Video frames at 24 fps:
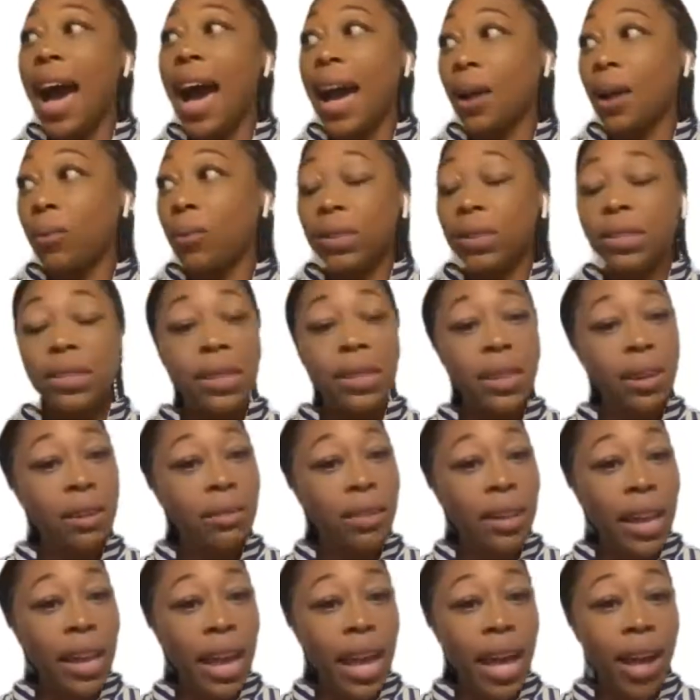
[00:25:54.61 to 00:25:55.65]
I would sit
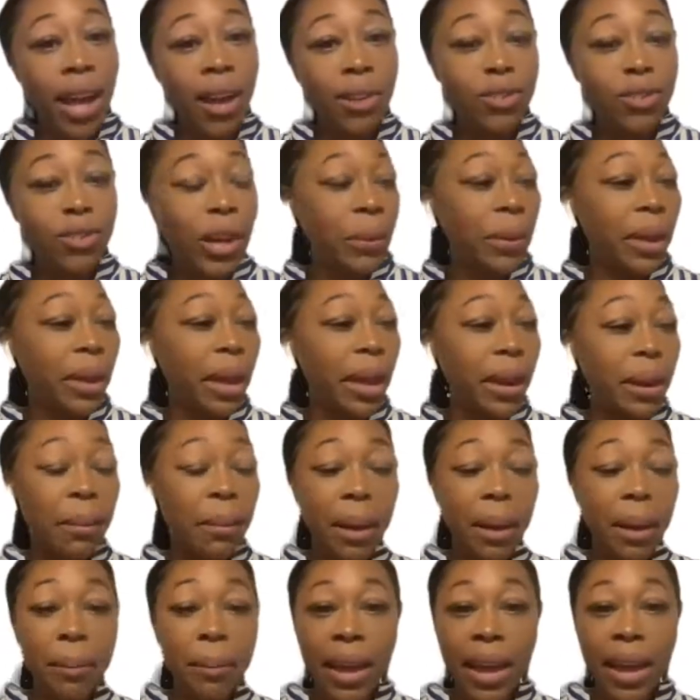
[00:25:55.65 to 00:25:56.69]
on the couch. I would get
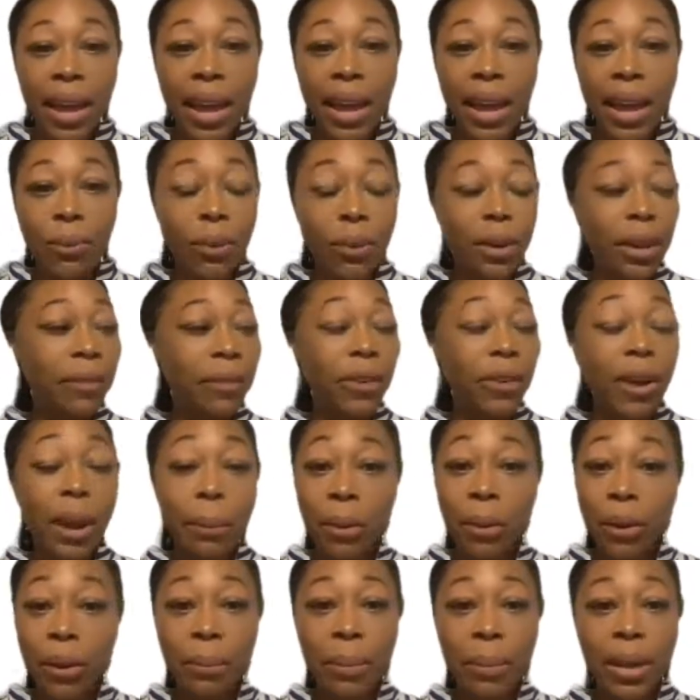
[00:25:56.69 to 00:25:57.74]
in my bed, whatever
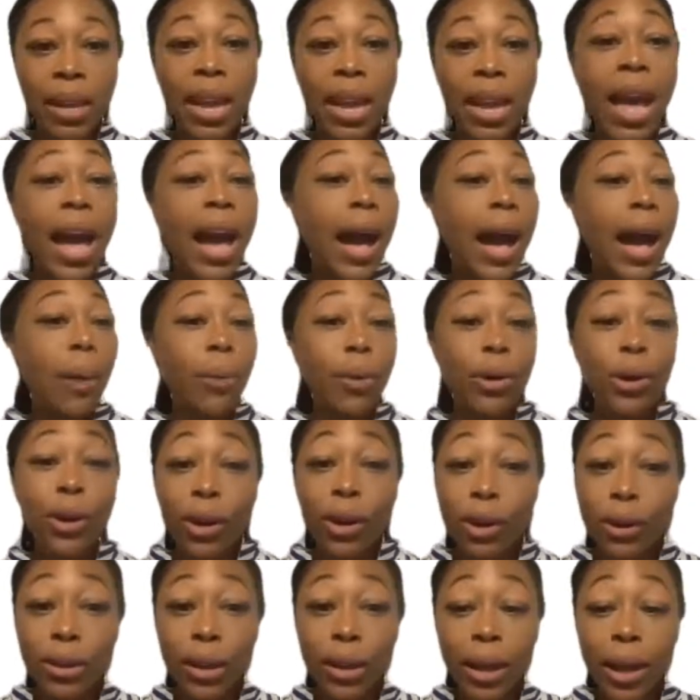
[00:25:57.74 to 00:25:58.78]
I'm going to be. I would
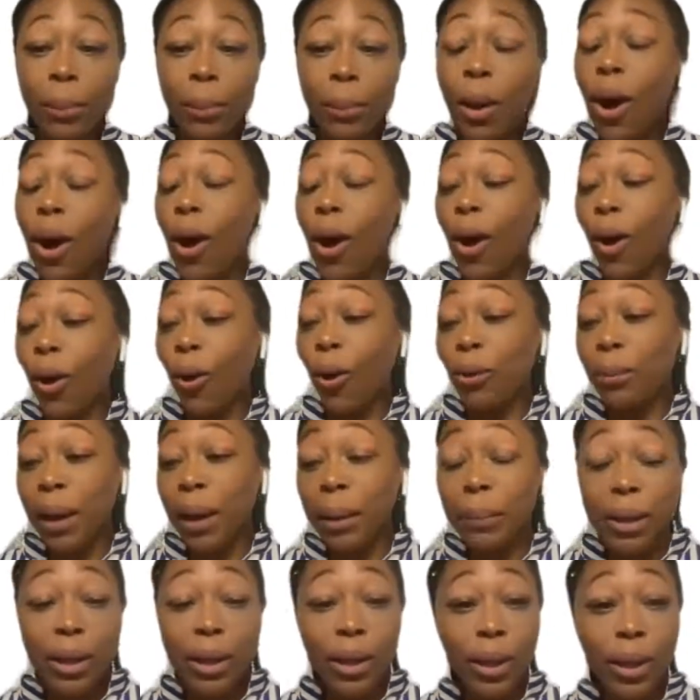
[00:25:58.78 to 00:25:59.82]
curl up, hold
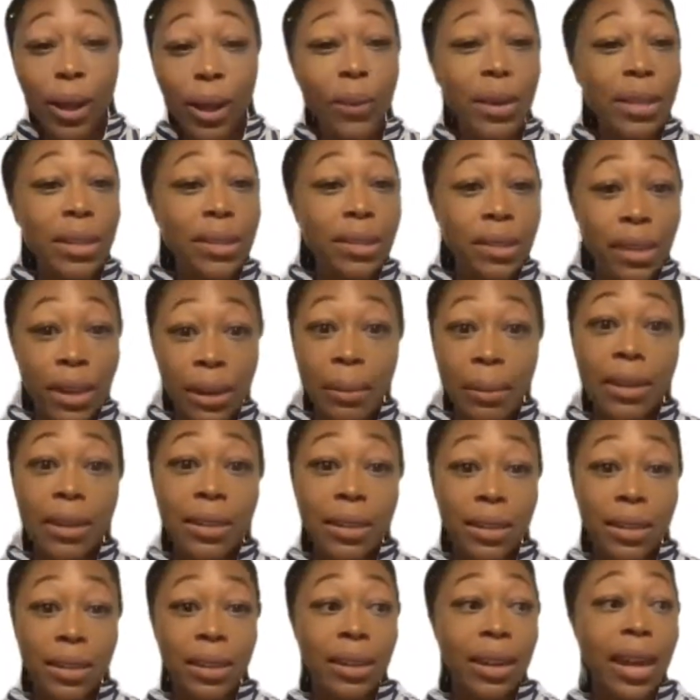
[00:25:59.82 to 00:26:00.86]
my pillow, and suck my
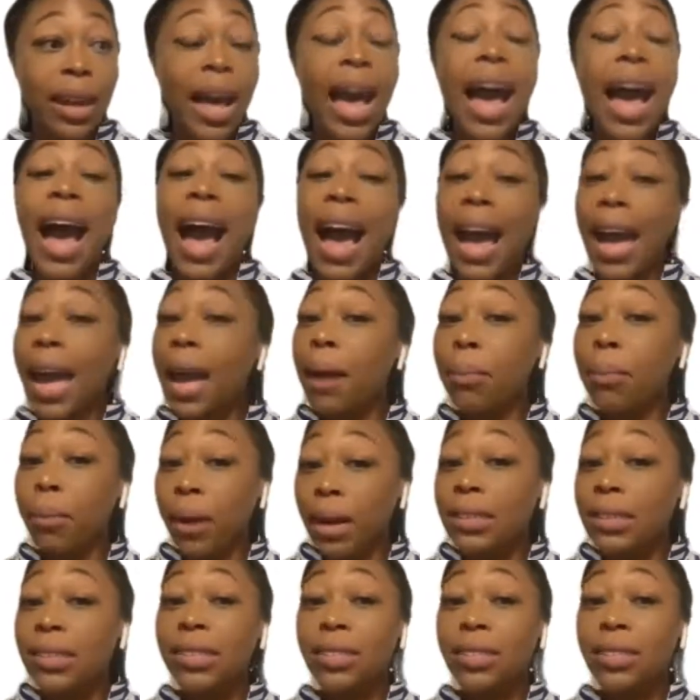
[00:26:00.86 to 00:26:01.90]
tongue. I had
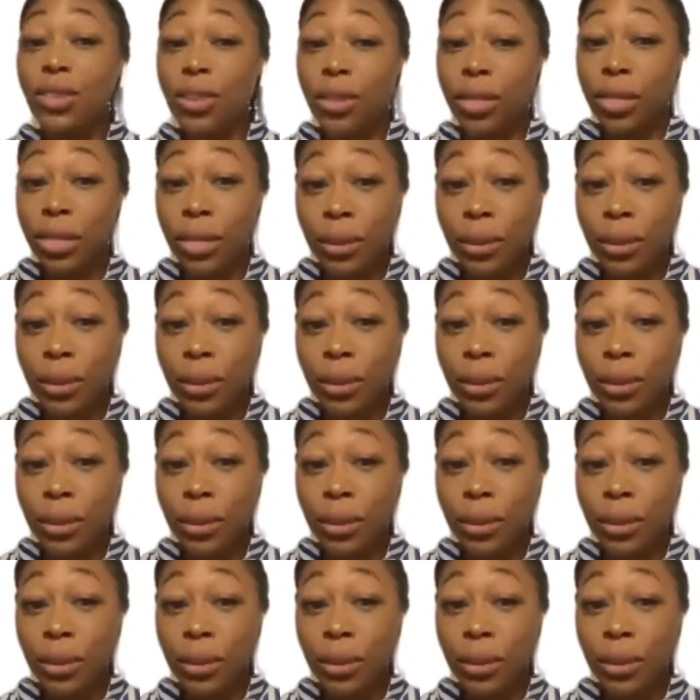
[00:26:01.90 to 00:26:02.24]
braces